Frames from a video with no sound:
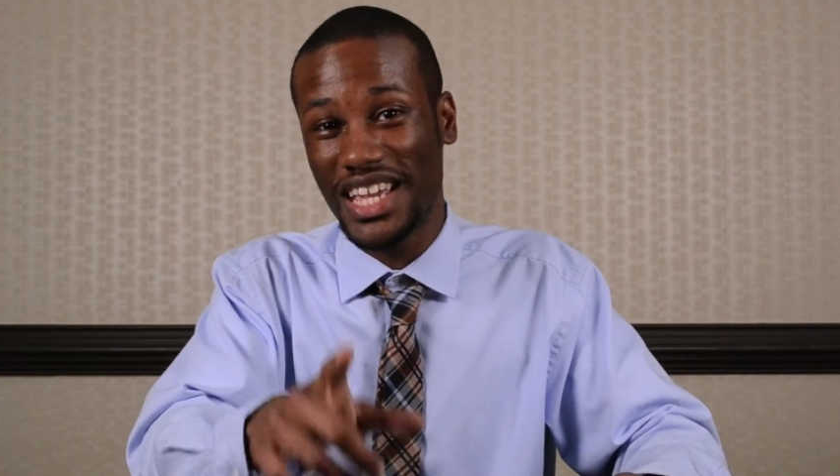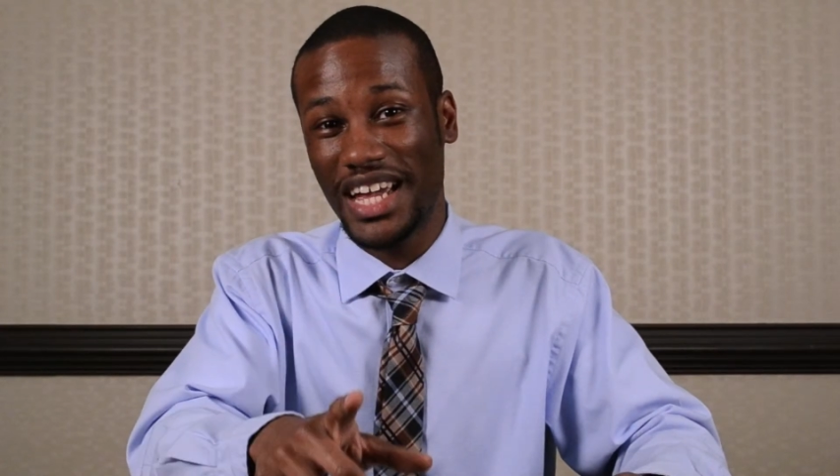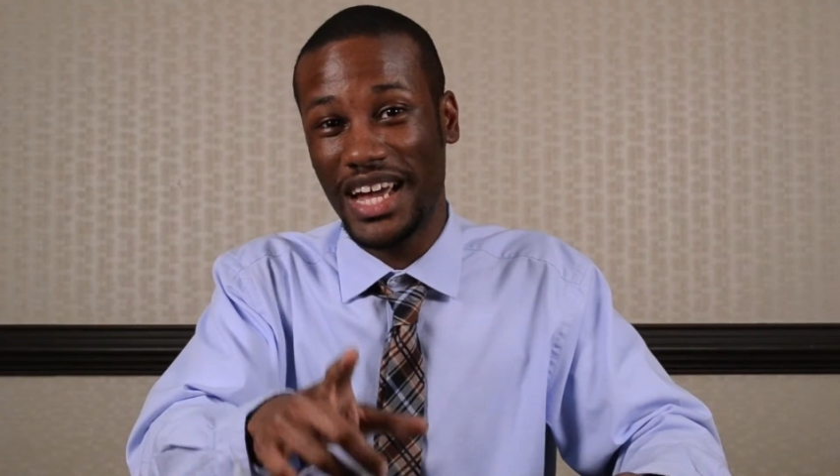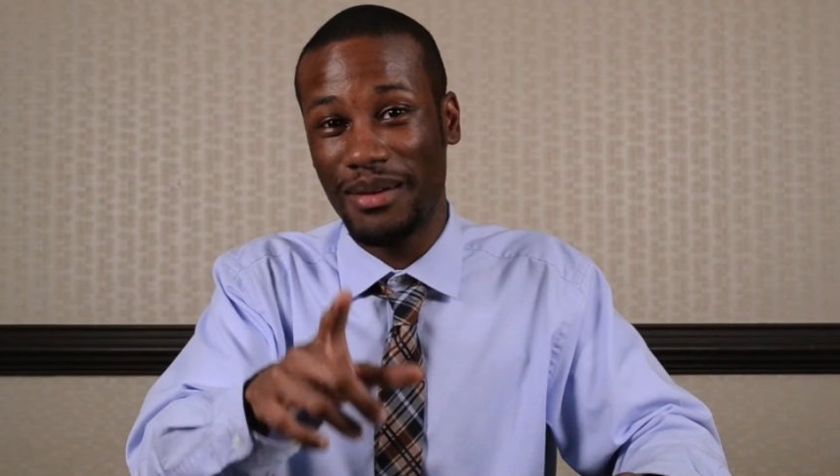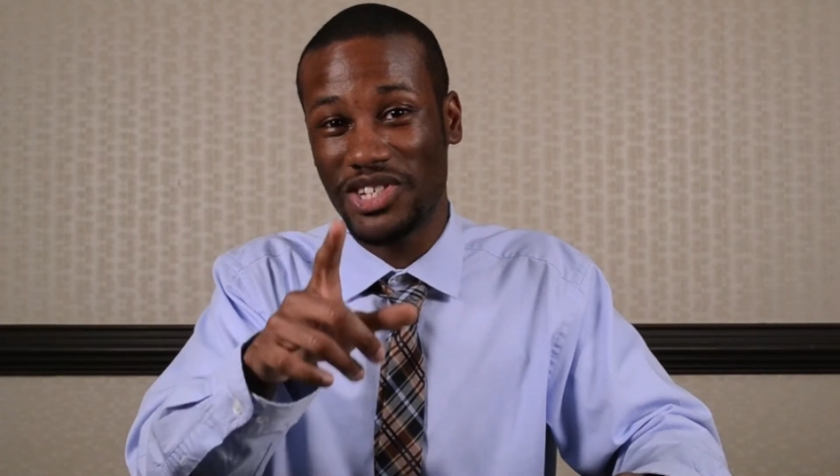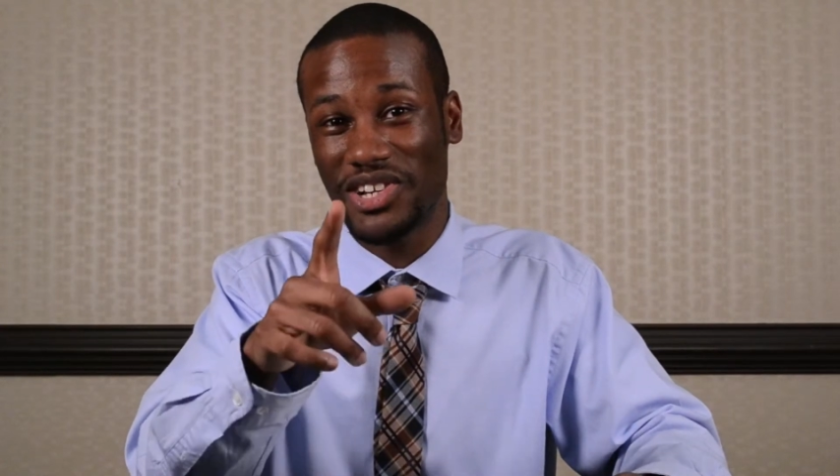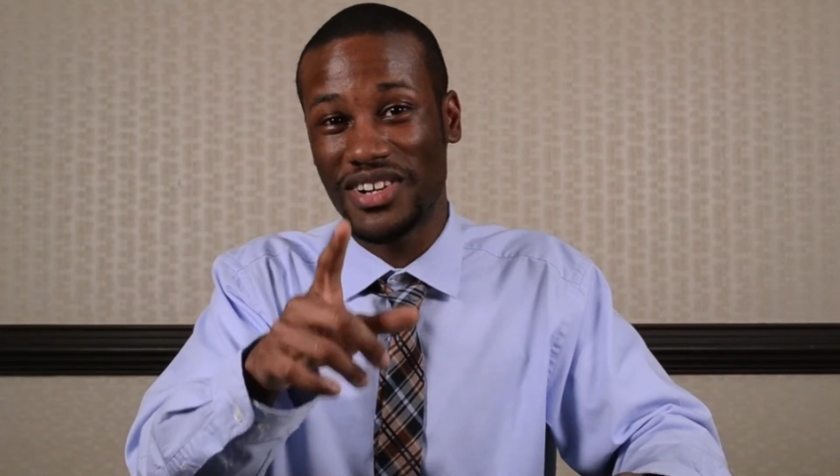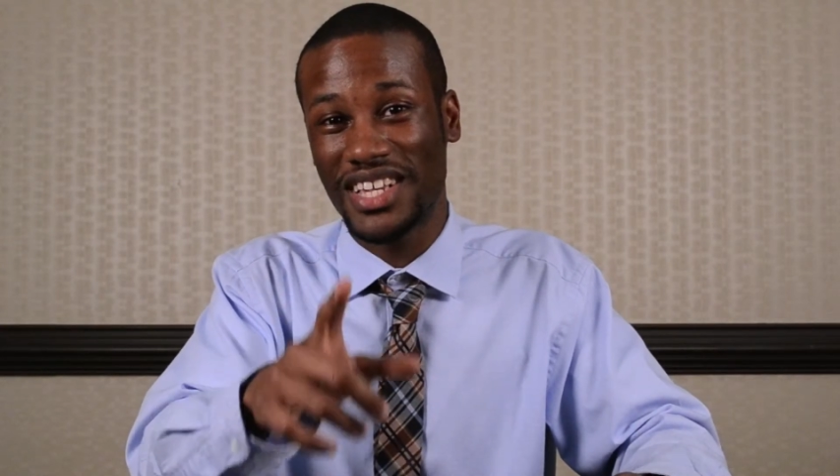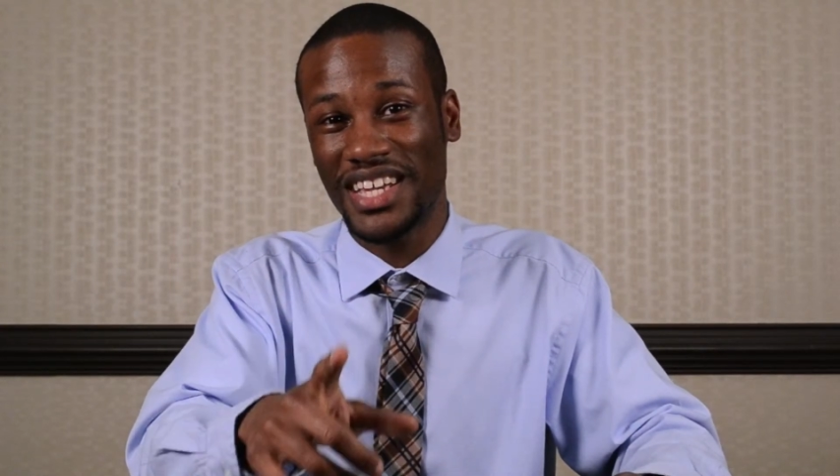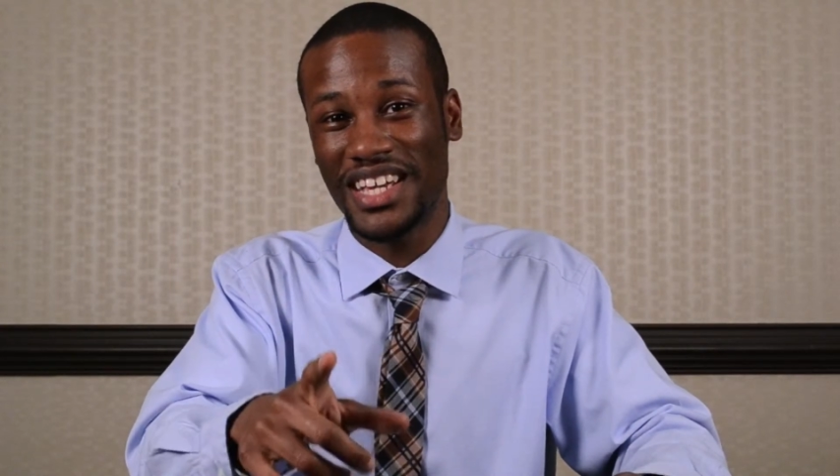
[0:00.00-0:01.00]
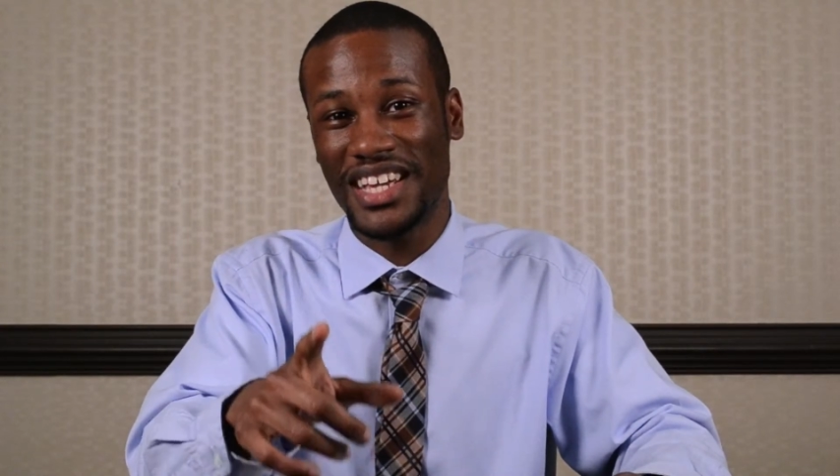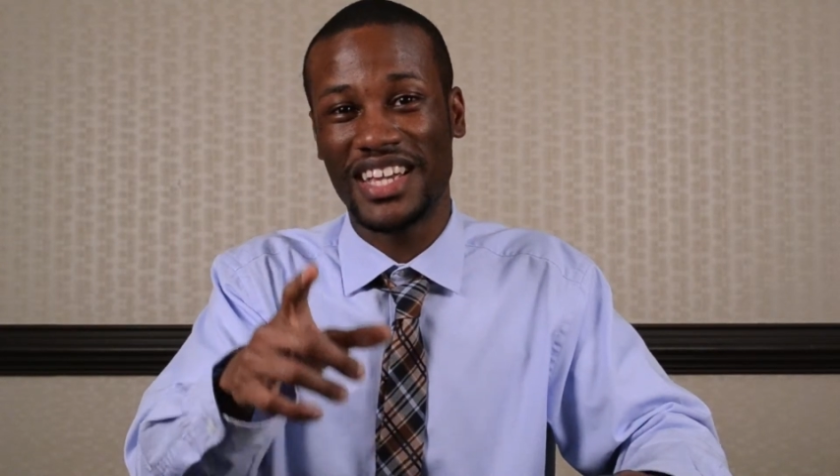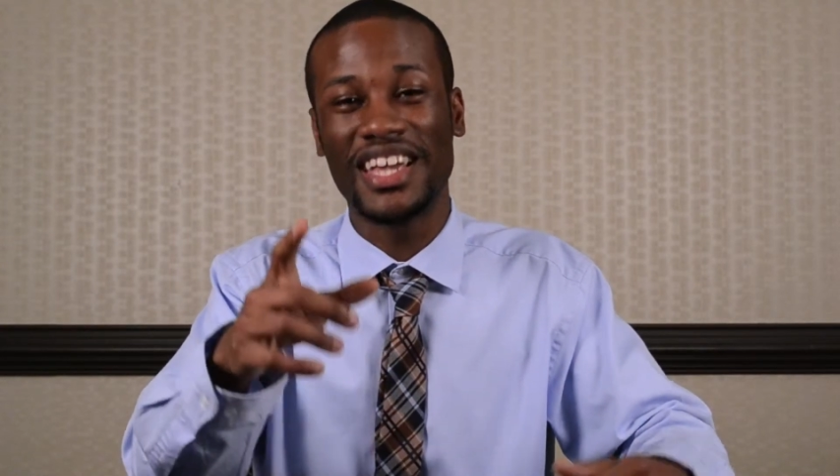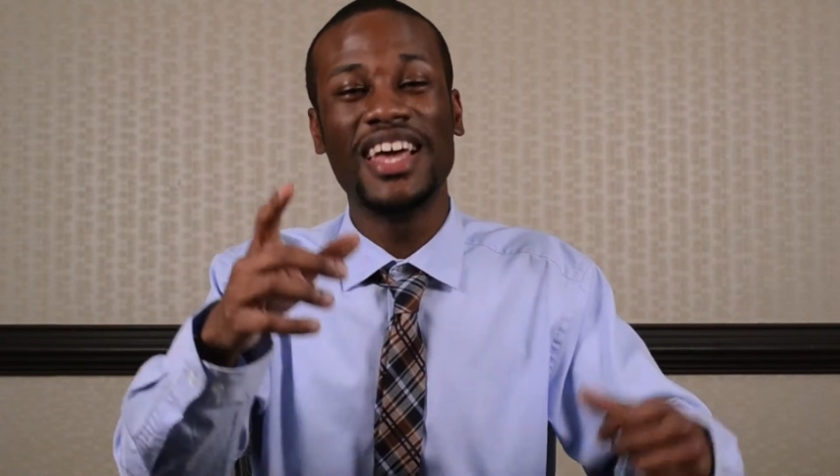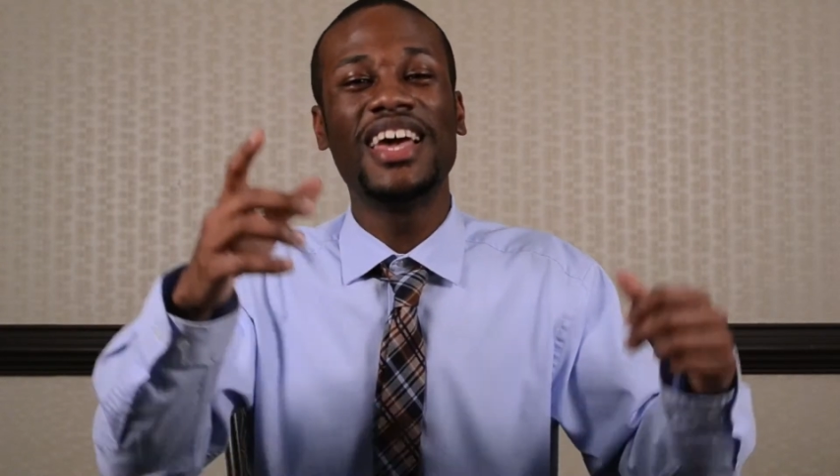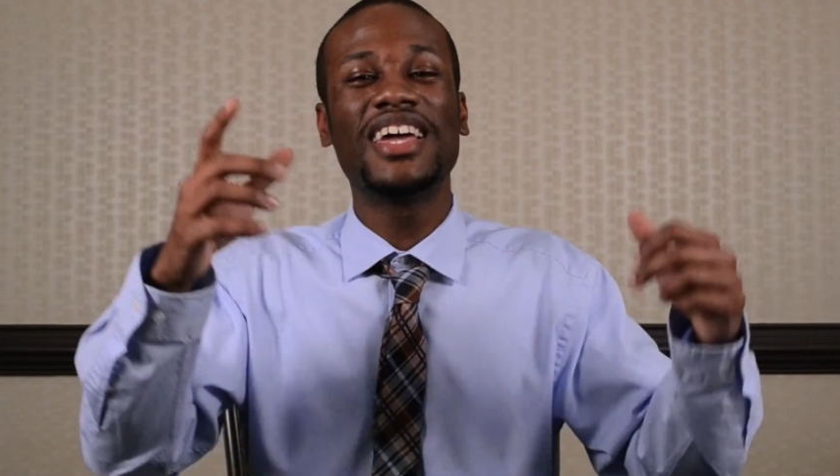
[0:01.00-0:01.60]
capture king.